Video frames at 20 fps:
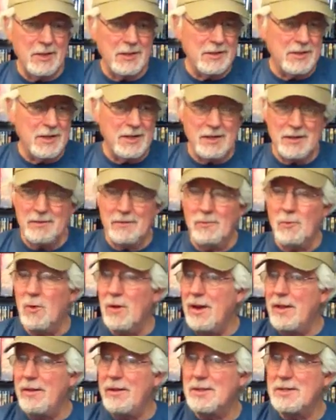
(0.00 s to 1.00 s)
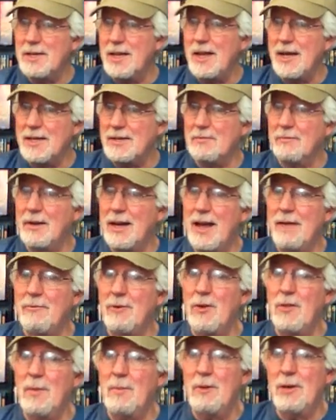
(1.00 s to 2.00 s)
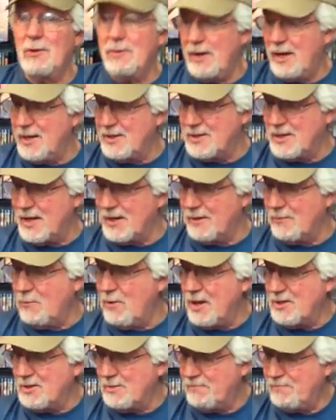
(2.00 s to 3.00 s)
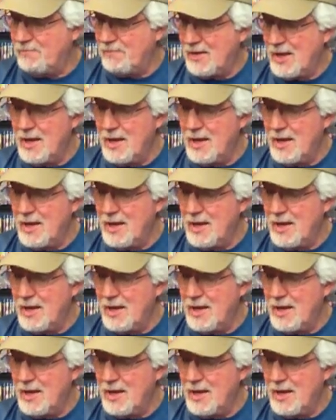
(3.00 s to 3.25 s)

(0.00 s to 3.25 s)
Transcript: but one of these days I'm going to have all the Blu-rays and I can watch them.